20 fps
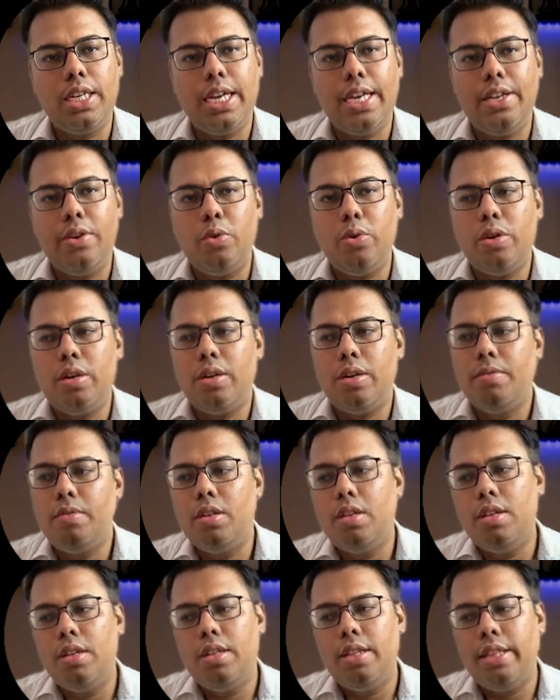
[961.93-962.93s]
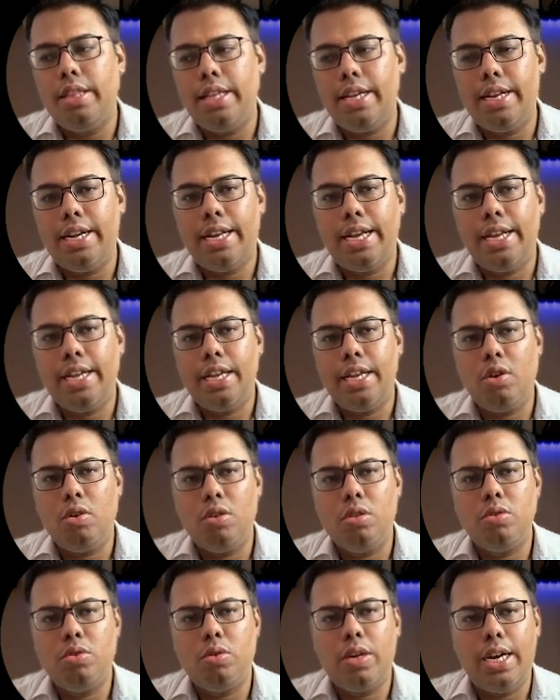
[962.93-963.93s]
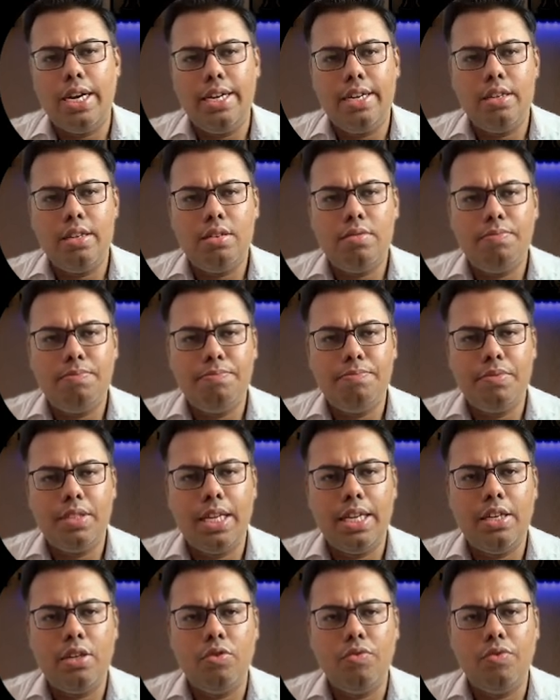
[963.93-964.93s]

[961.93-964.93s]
I wrote. Then I can also write a thank you